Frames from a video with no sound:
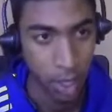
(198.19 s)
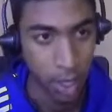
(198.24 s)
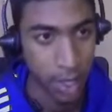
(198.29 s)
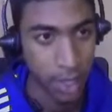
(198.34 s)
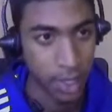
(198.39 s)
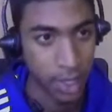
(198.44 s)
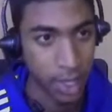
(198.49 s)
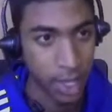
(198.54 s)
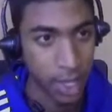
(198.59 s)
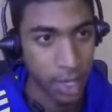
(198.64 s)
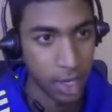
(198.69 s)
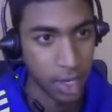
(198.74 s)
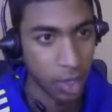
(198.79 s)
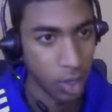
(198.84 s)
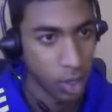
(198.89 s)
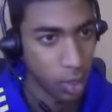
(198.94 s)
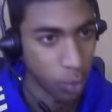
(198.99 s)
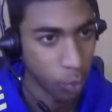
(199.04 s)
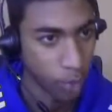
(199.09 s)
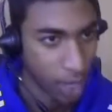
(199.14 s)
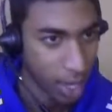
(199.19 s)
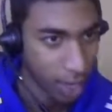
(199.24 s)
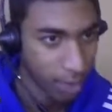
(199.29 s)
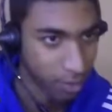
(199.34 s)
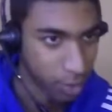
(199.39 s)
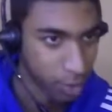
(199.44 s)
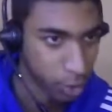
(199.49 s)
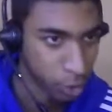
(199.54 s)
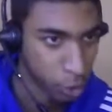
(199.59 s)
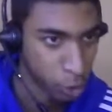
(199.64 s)
and then we have
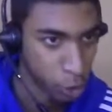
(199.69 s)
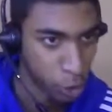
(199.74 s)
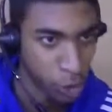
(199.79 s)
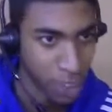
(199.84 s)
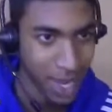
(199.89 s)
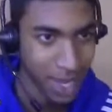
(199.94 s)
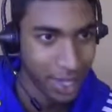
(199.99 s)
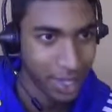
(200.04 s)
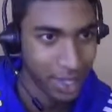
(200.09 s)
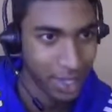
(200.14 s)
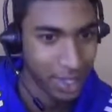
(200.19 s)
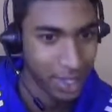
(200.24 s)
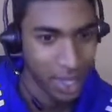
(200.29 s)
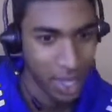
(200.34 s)
another check,